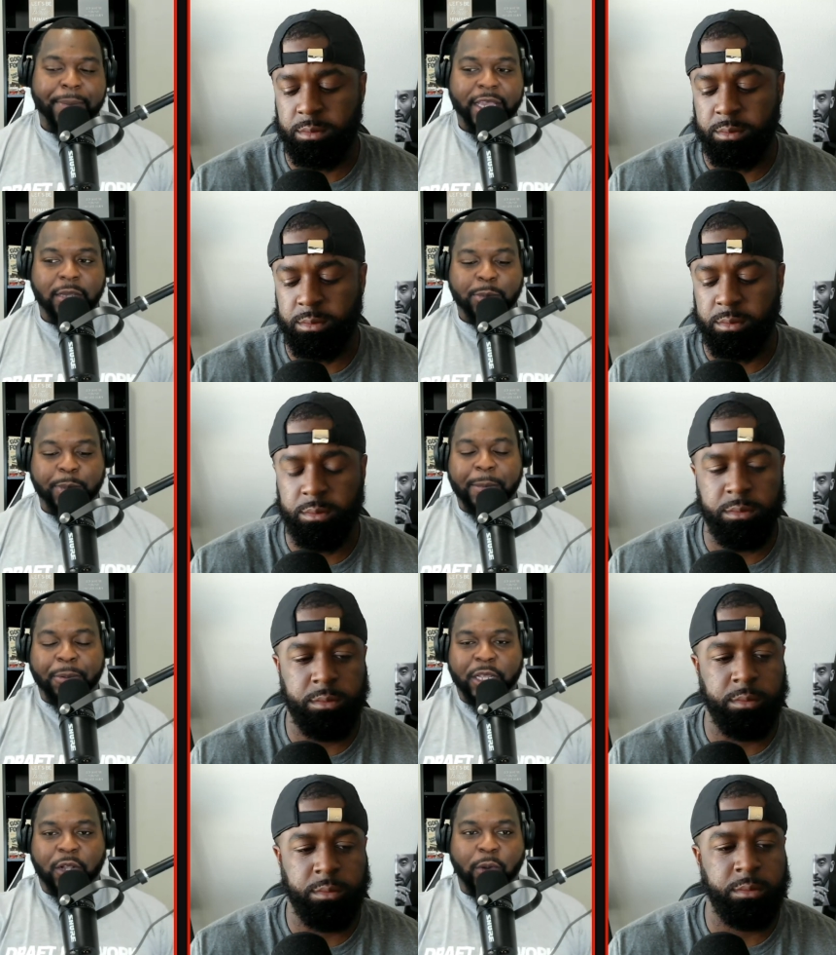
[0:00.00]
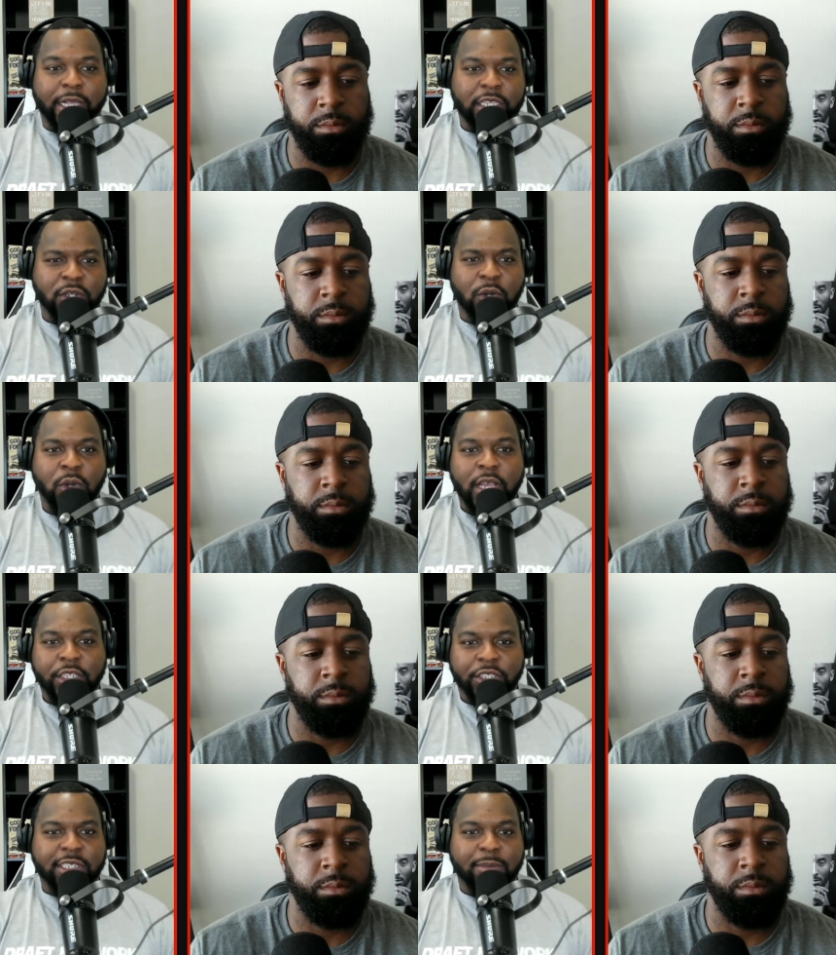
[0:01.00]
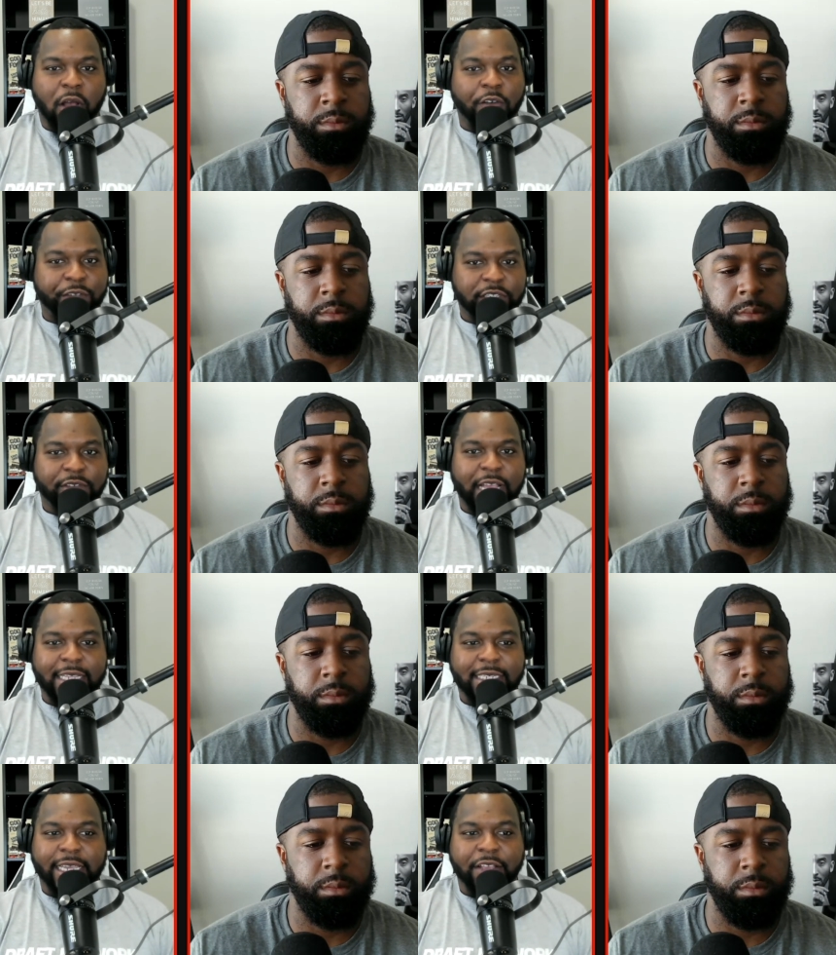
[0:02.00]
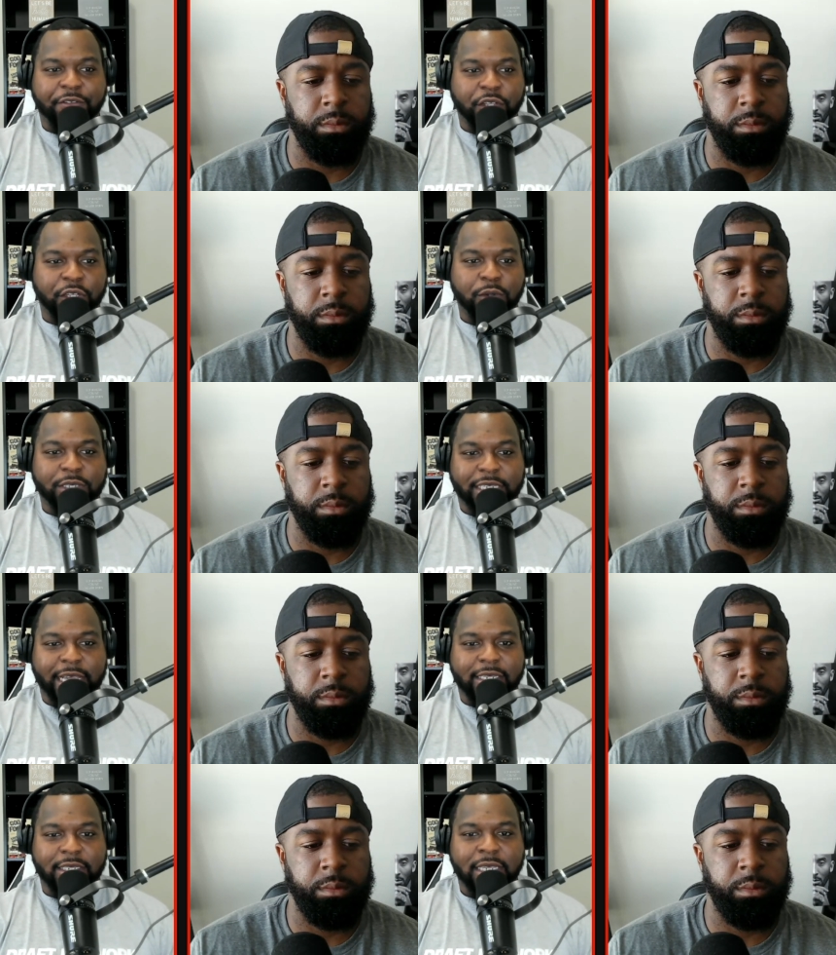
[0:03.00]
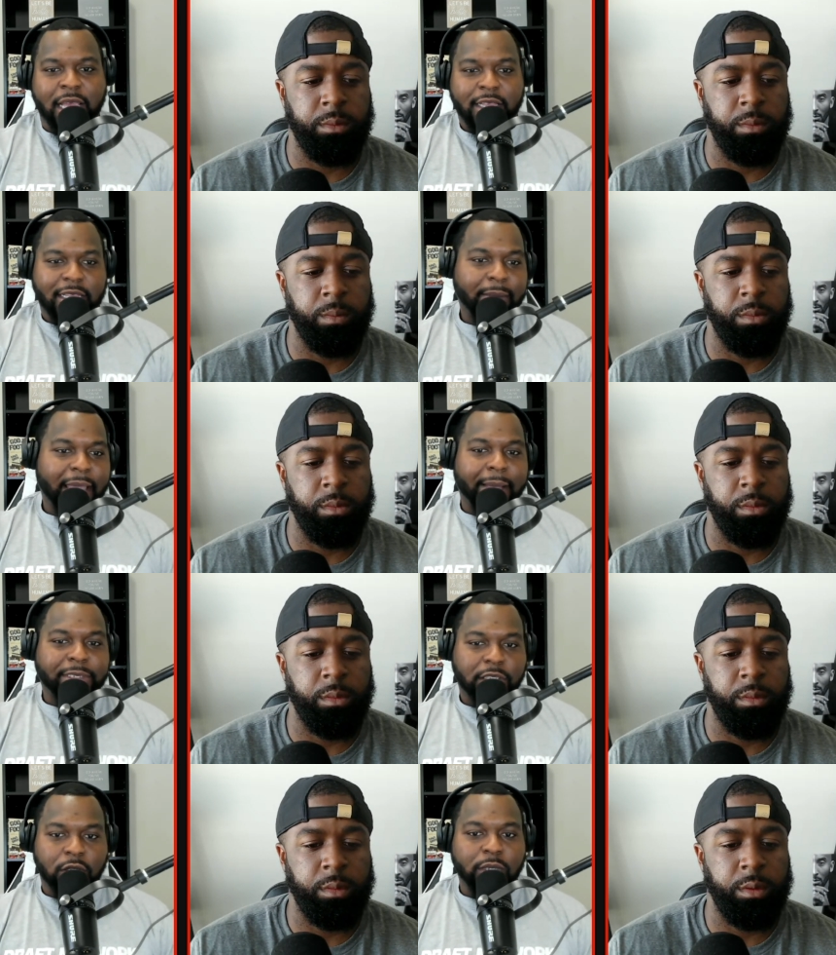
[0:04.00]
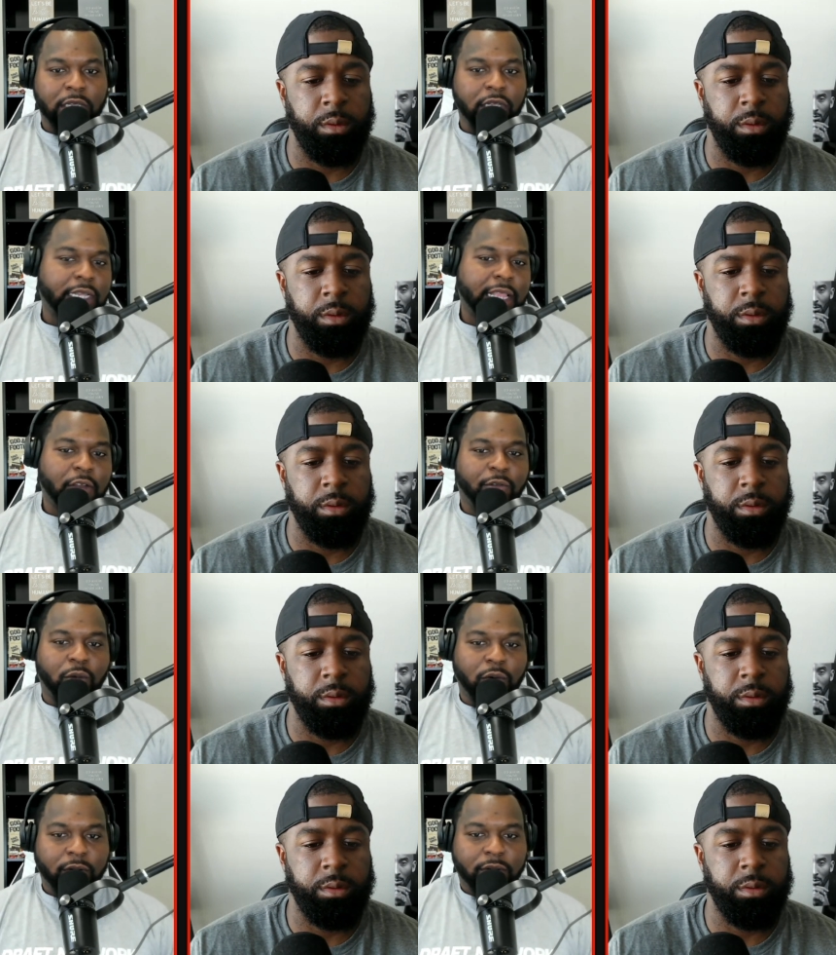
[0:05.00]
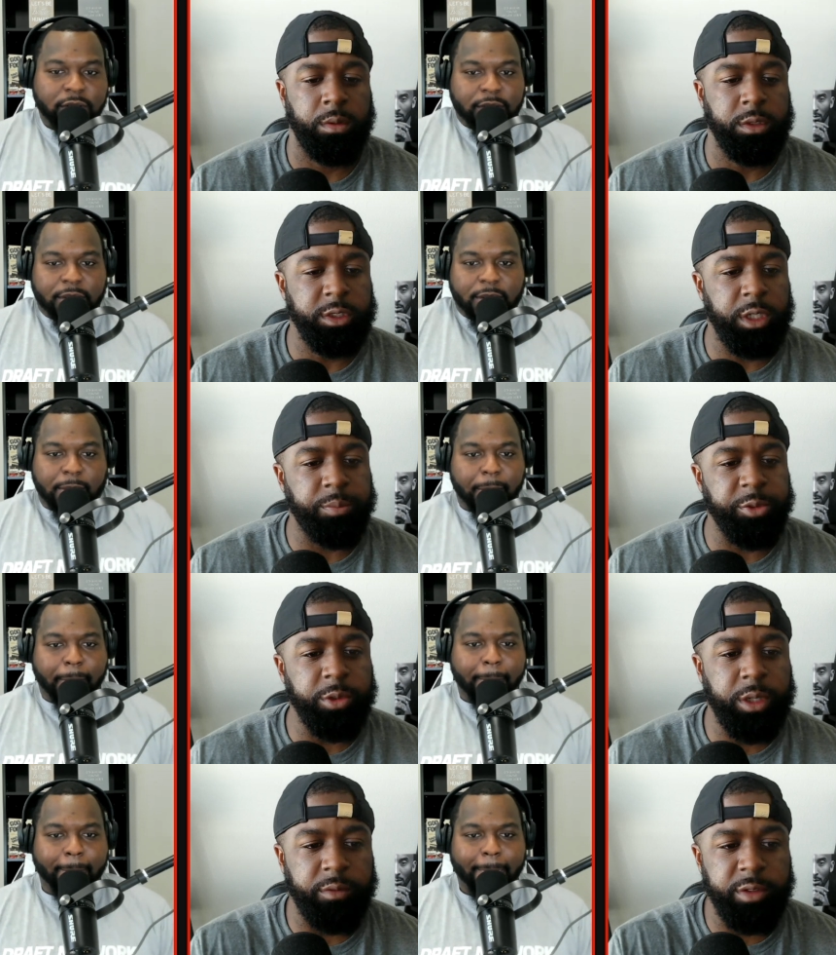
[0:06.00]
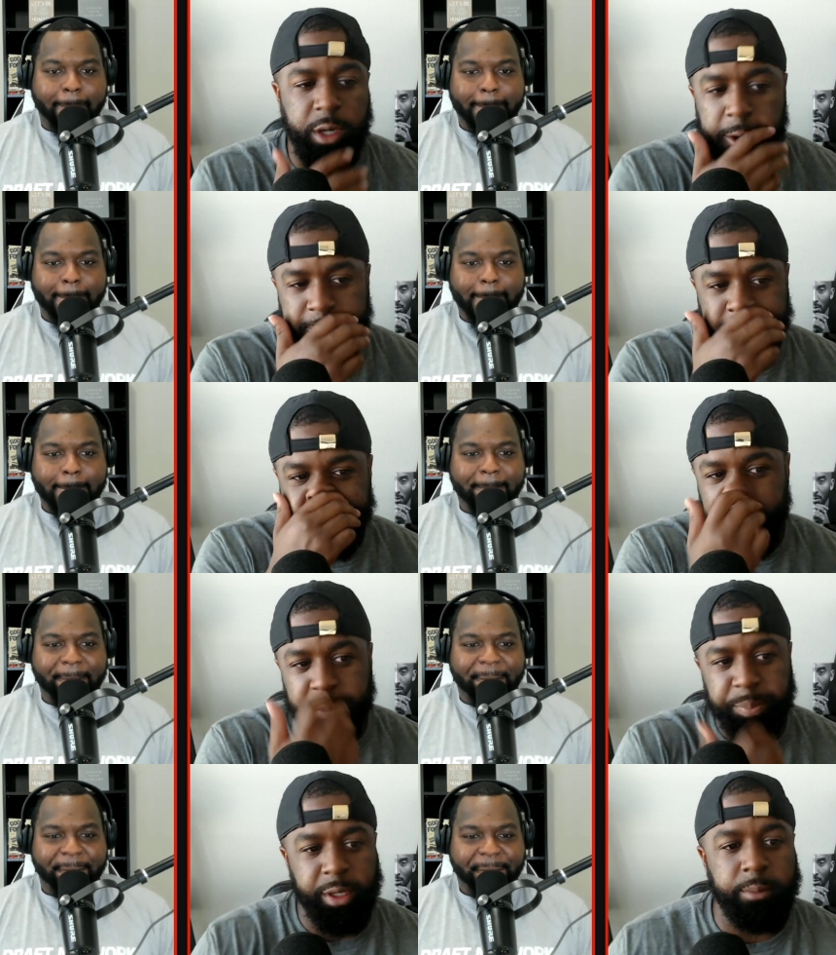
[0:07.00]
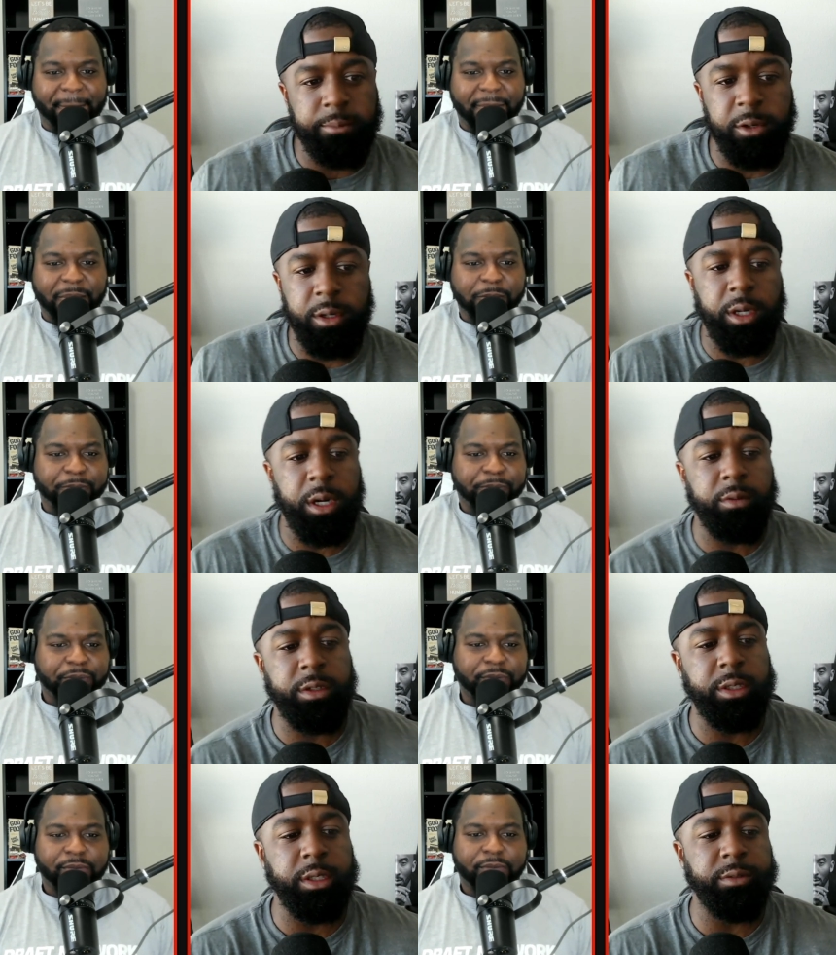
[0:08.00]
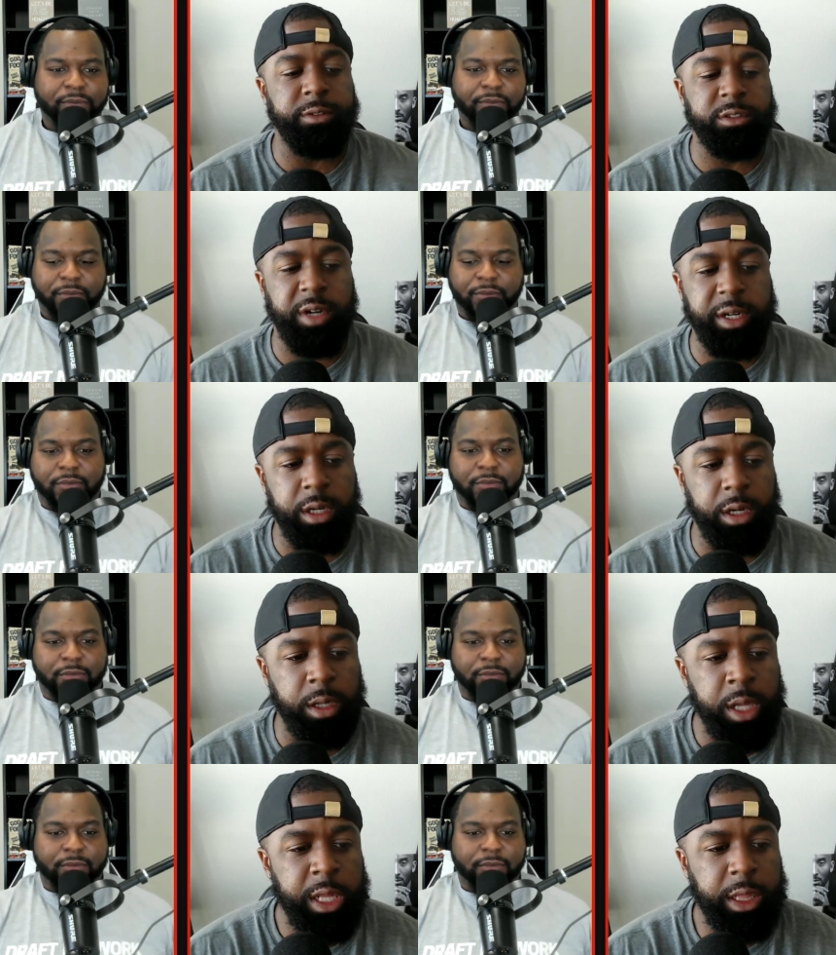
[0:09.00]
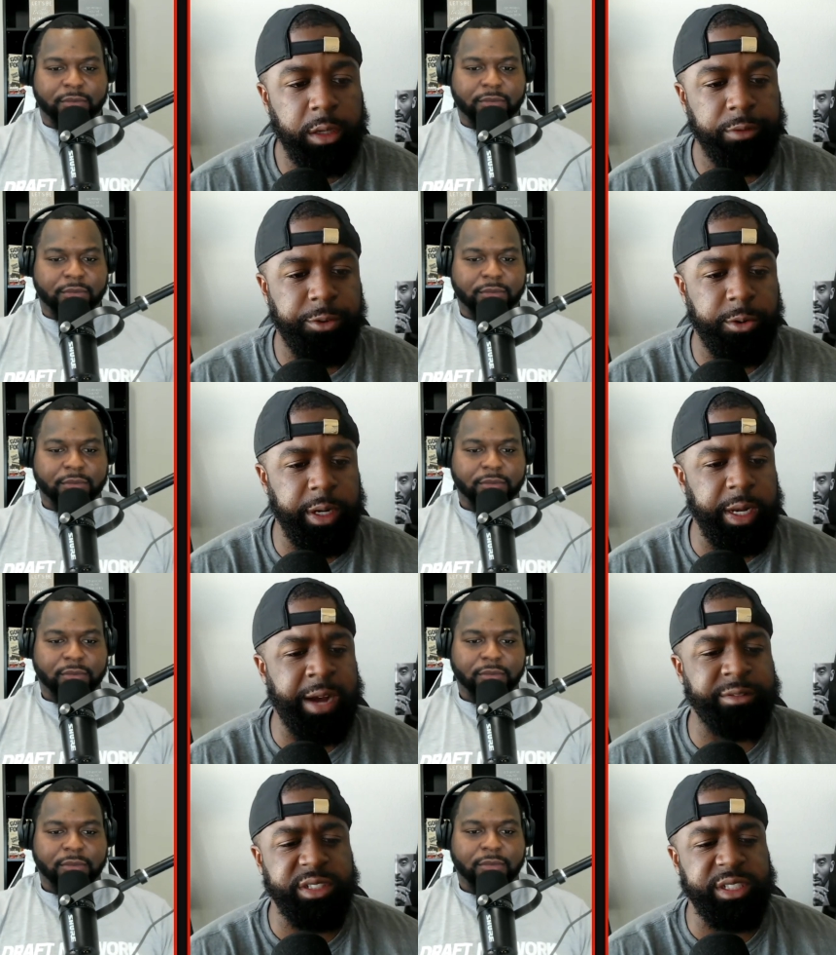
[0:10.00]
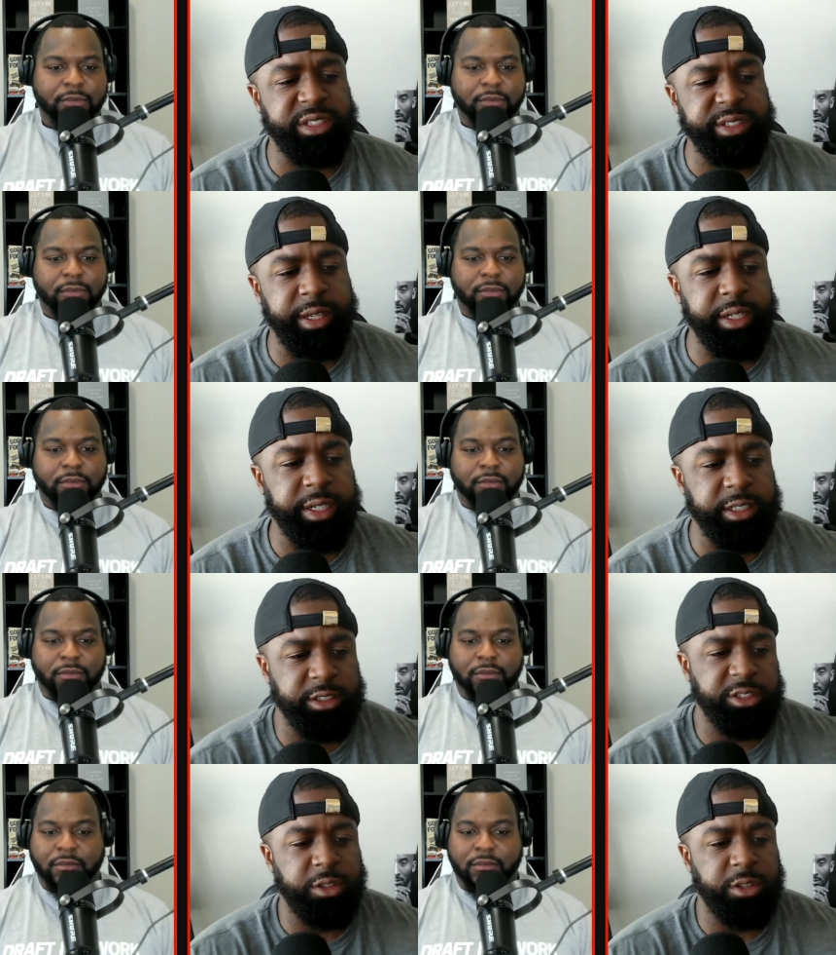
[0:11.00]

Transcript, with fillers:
Speaker 1: up speed pretty quickly. So just some offensive guys again for the Houston Texans that I'm absolutely looking out for.
Speaker 2: Yep, you cover the offense, DP. I'm going to cover the defense, right? Uh, looking forward, and obviously he's slated as the starter,